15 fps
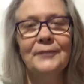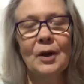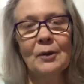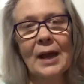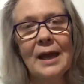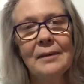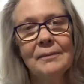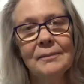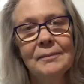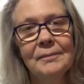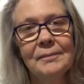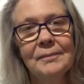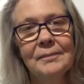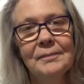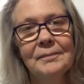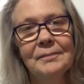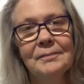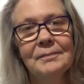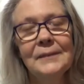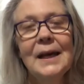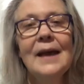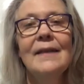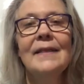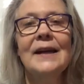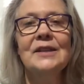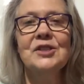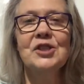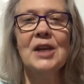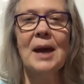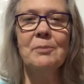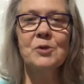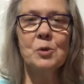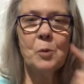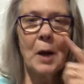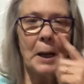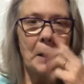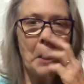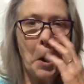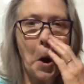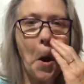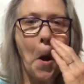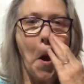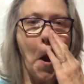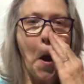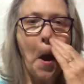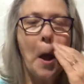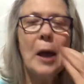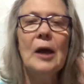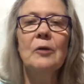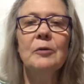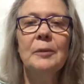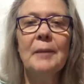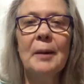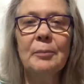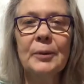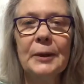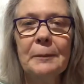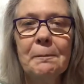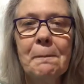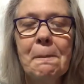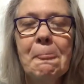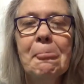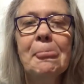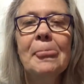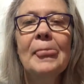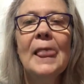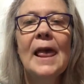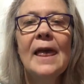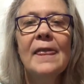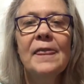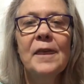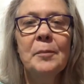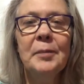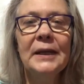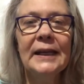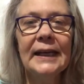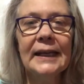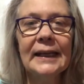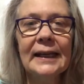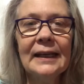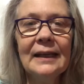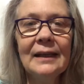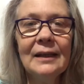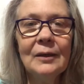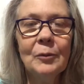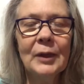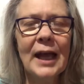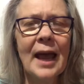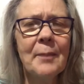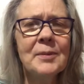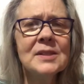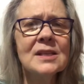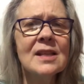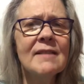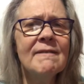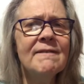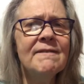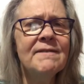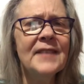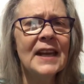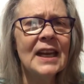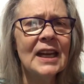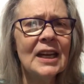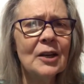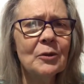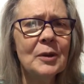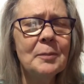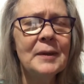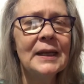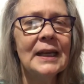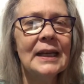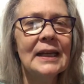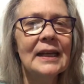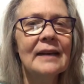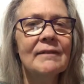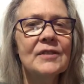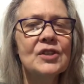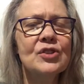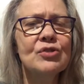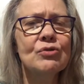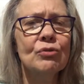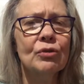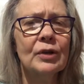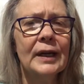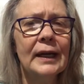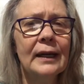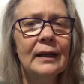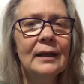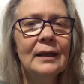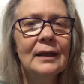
Okay? That's chapter 1. Remember, the beginning, what happens in the very beginning of the story.